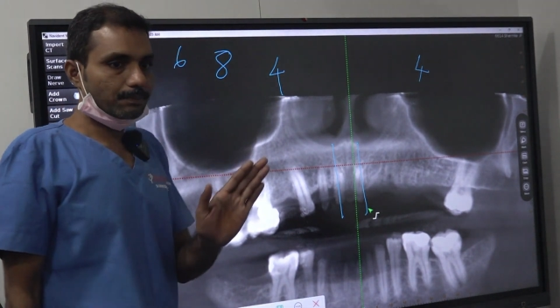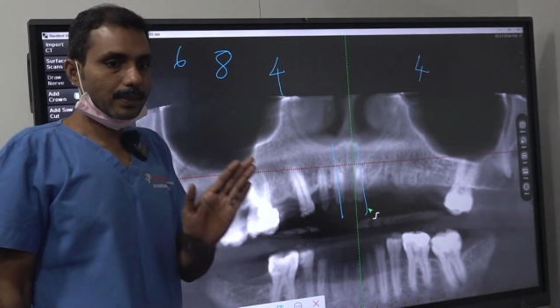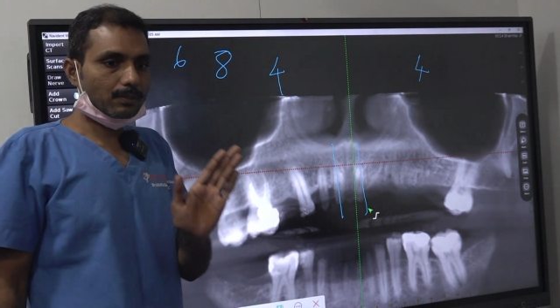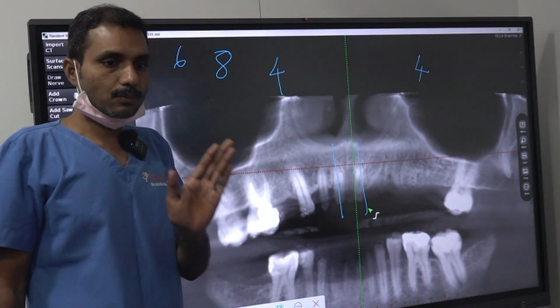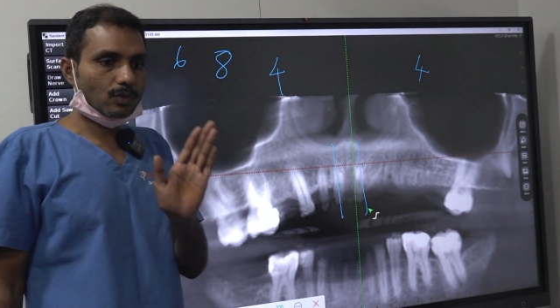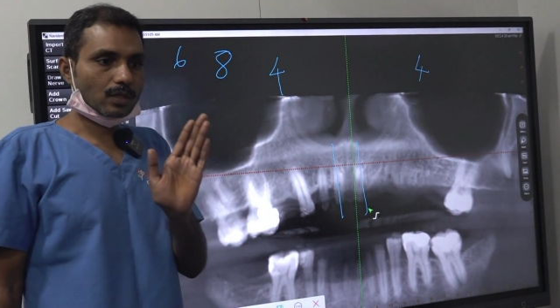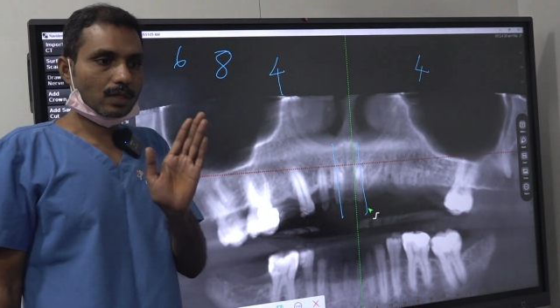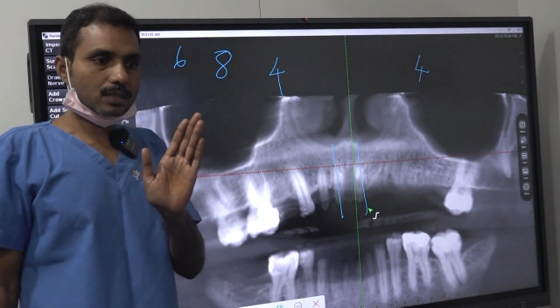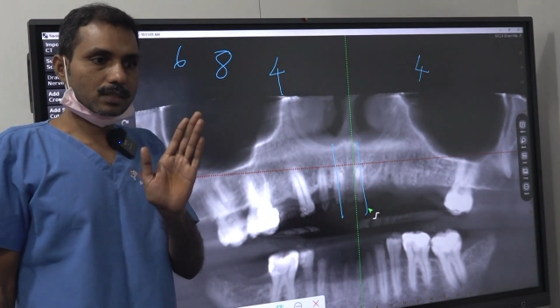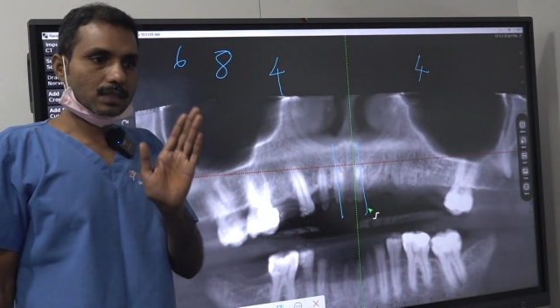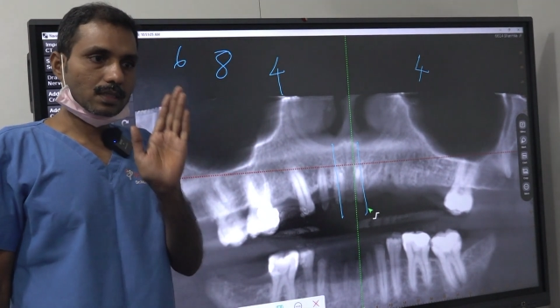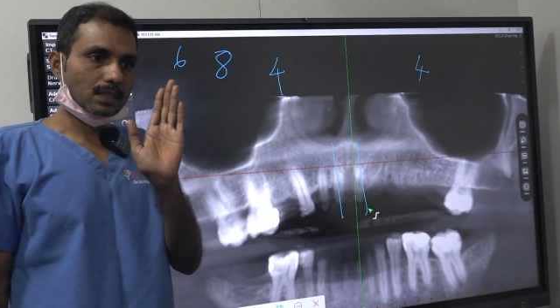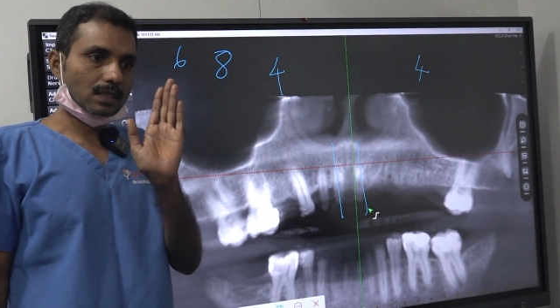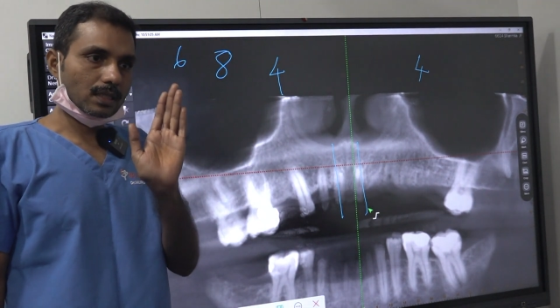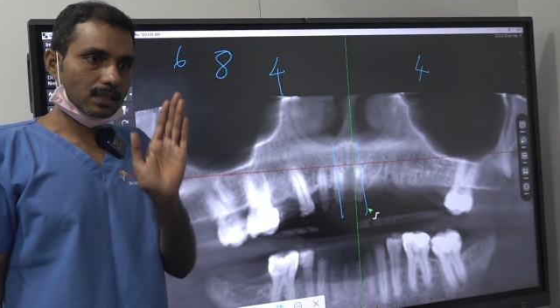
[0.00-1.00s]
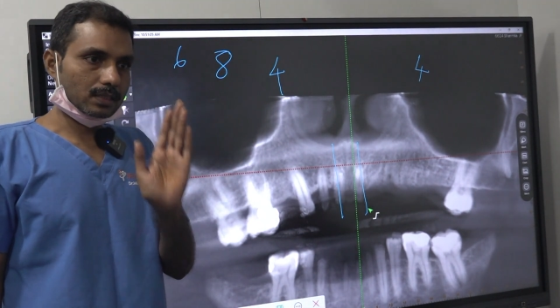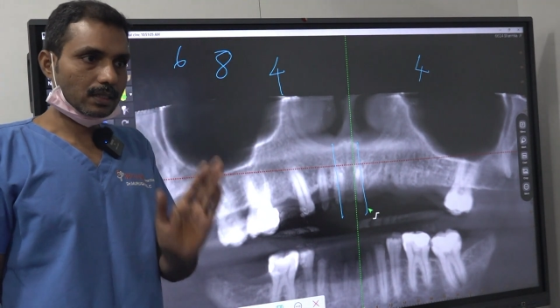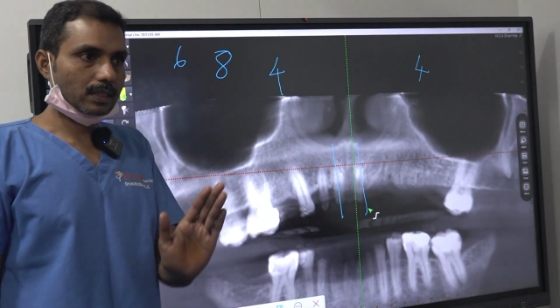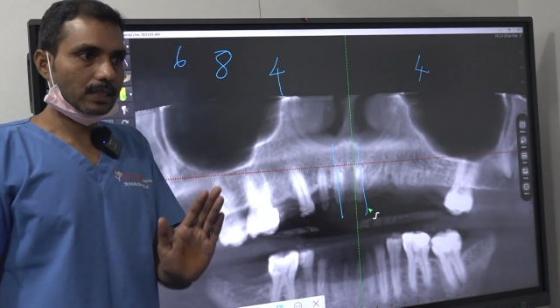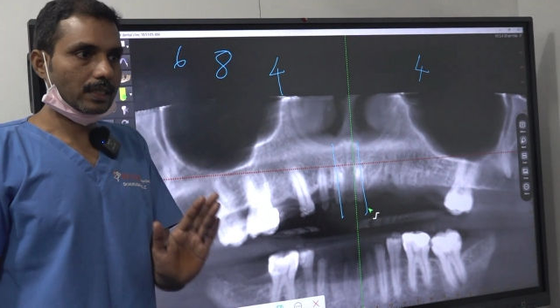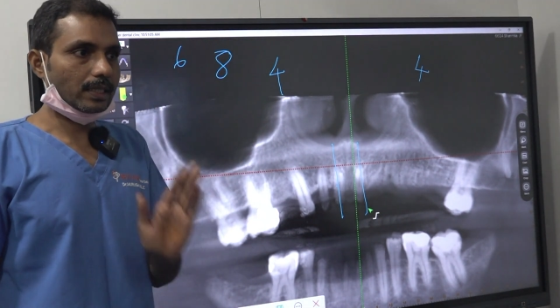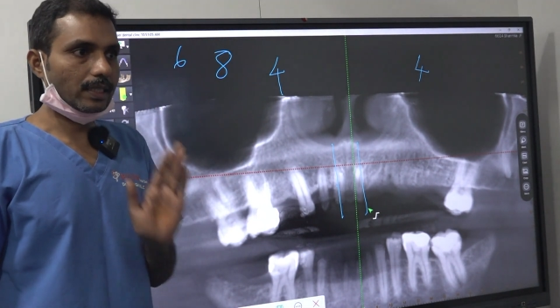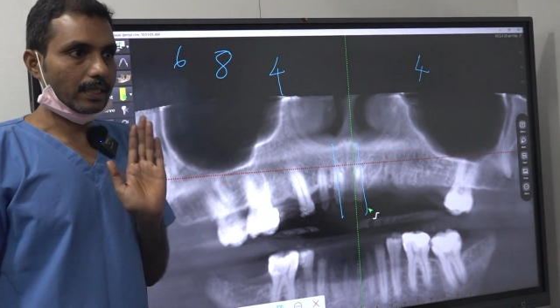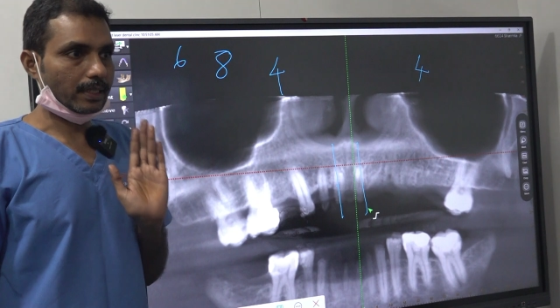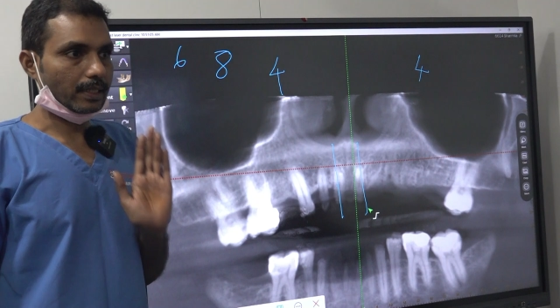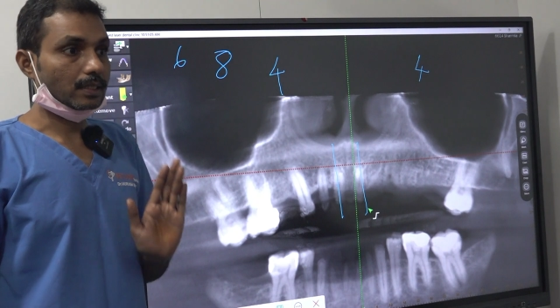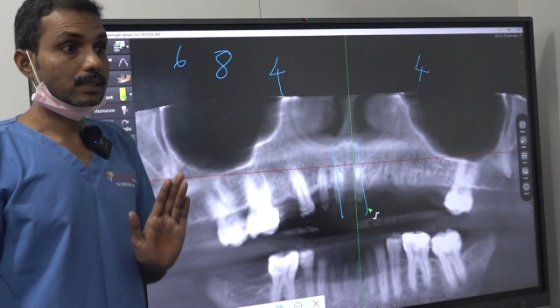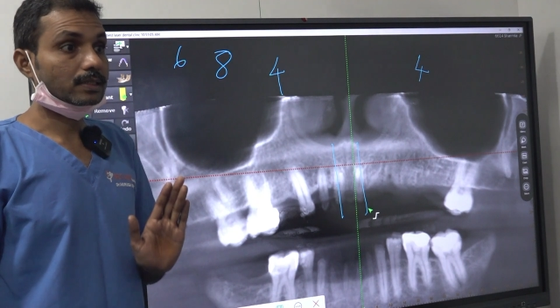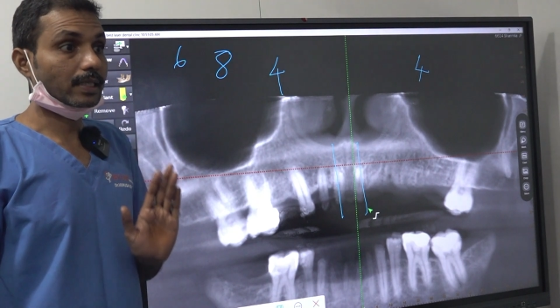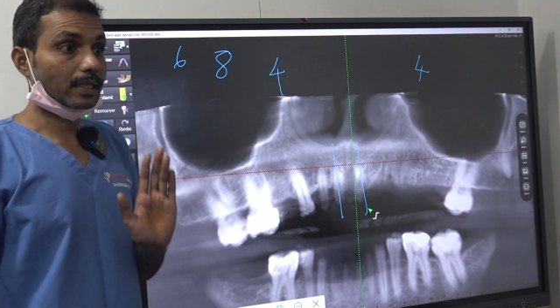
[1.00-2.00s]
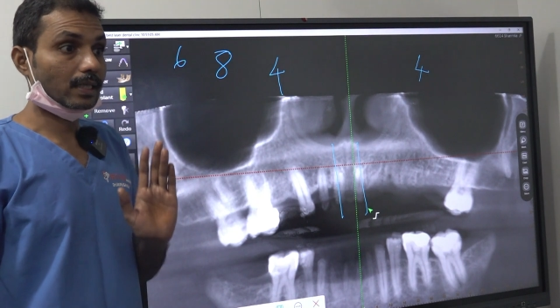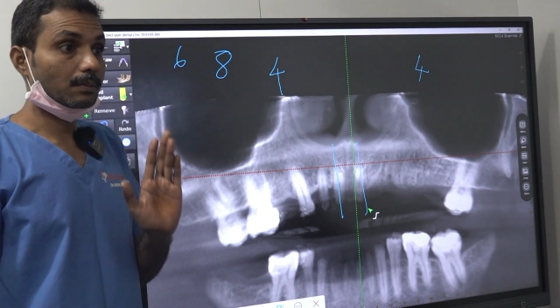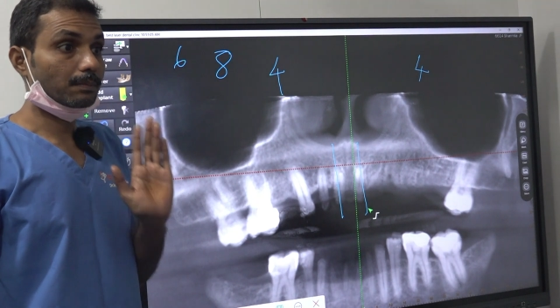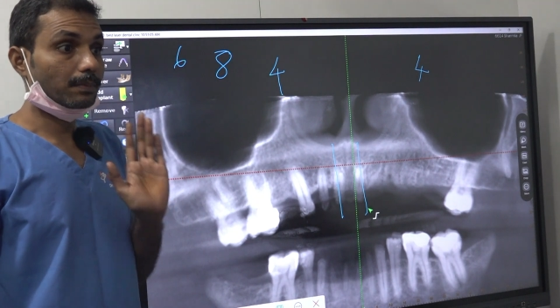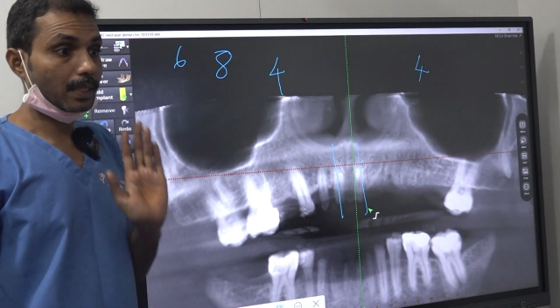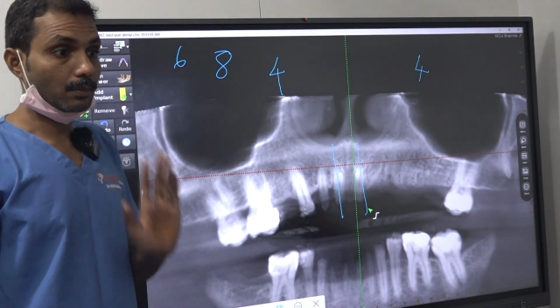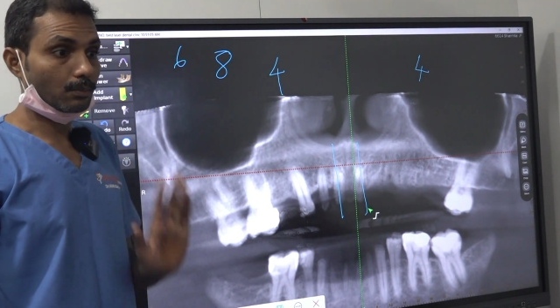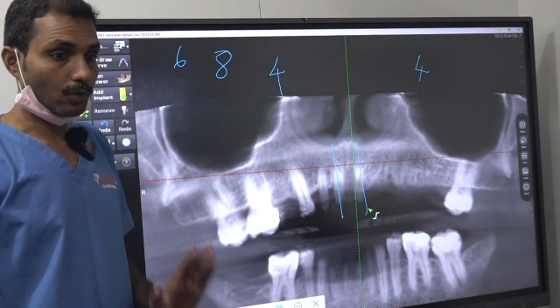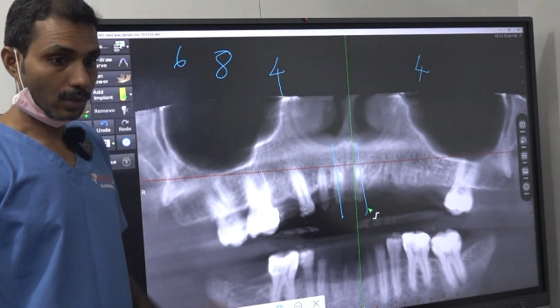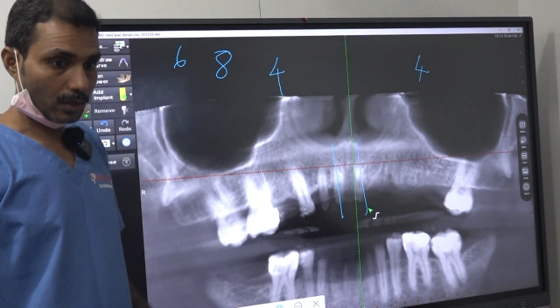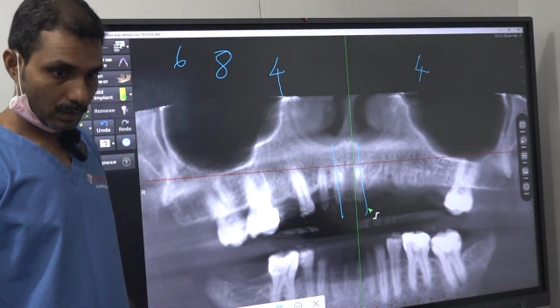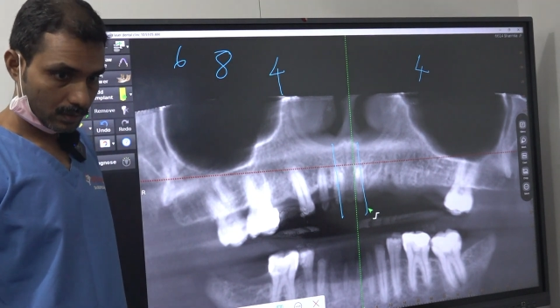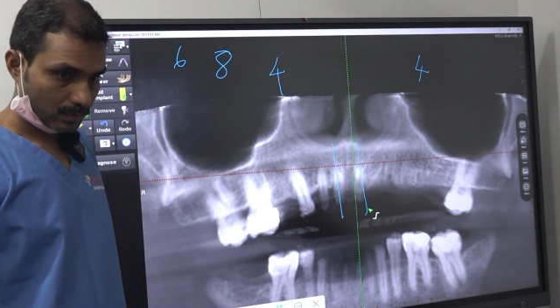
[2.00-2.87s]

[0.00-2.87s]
premolar is another key area, second premolar.